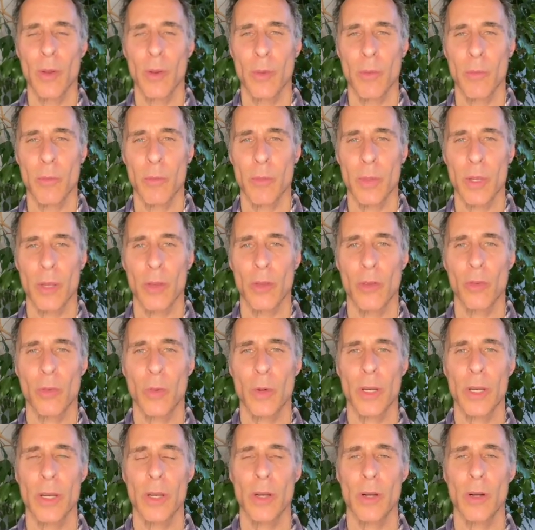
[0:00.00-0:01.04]
because
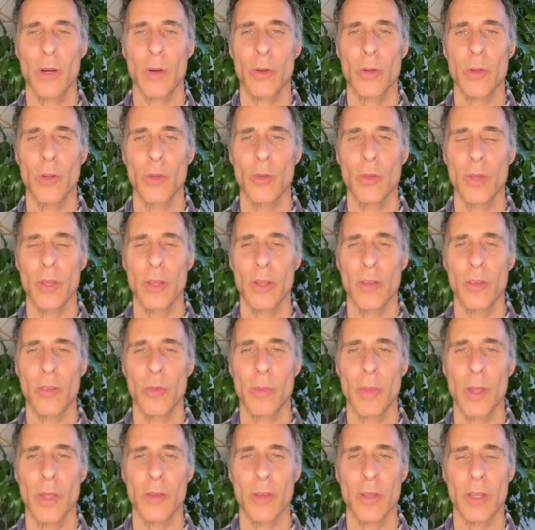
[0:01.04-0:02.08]
we're here using this
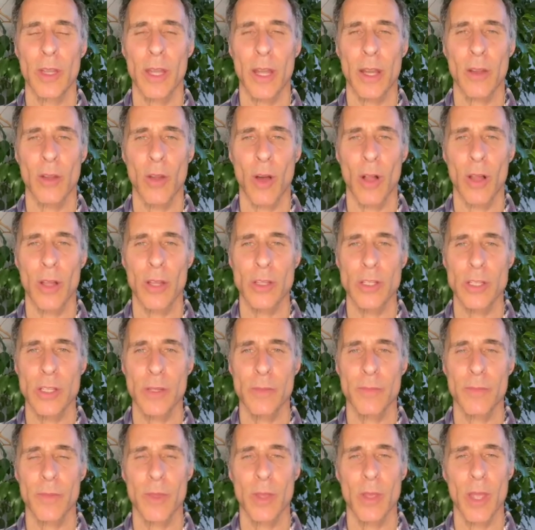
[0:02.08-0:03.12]
amazing
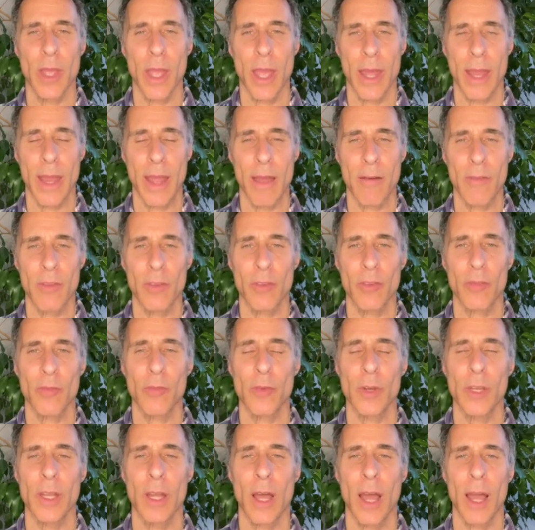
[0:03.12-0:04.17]
technology and have this
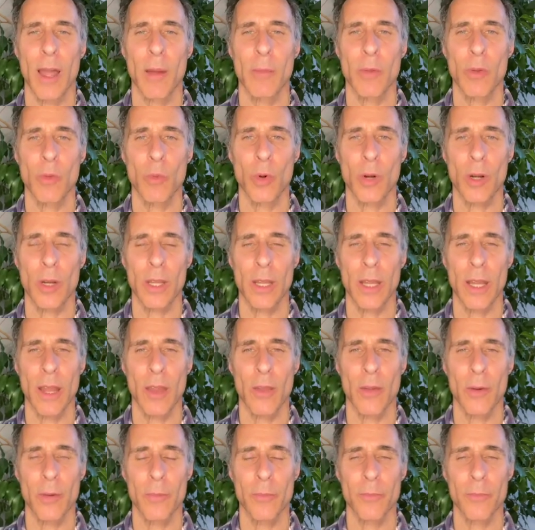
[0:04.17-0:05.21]
free time to work together,